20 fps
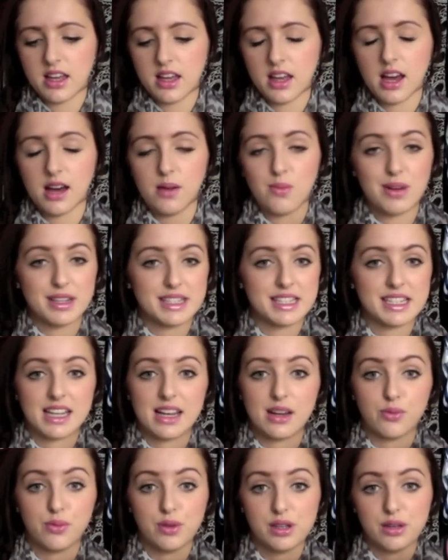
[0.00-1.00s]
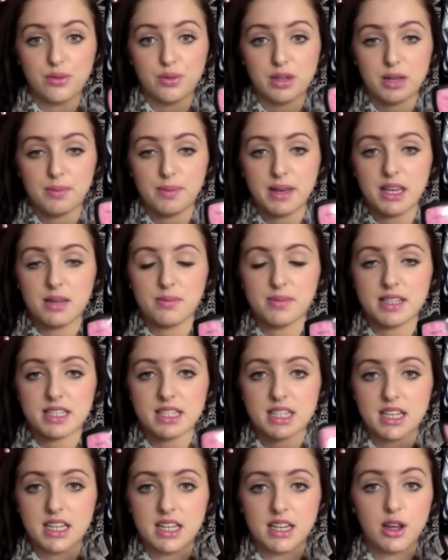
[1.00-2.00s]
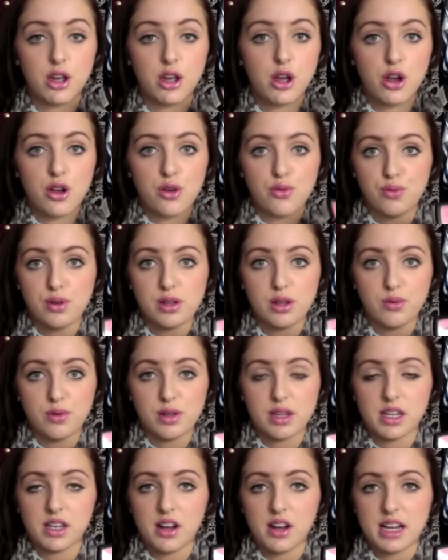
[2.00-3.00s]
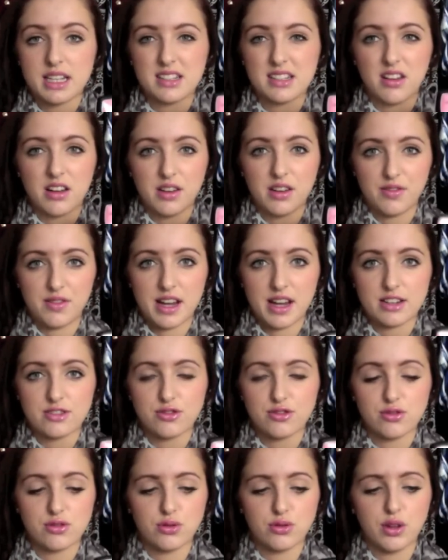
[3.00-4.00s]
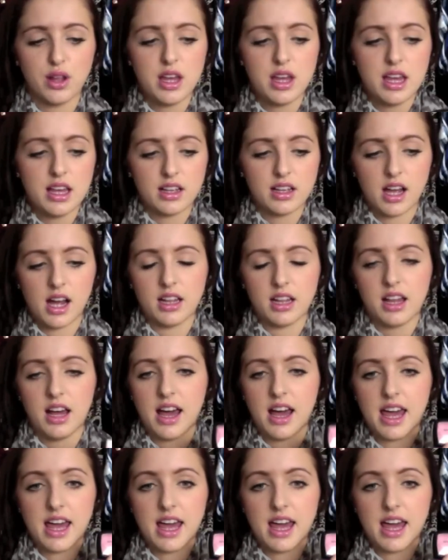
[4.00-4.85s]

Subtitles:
Once again, really, really pigmented, really, really nice kind of natural colour.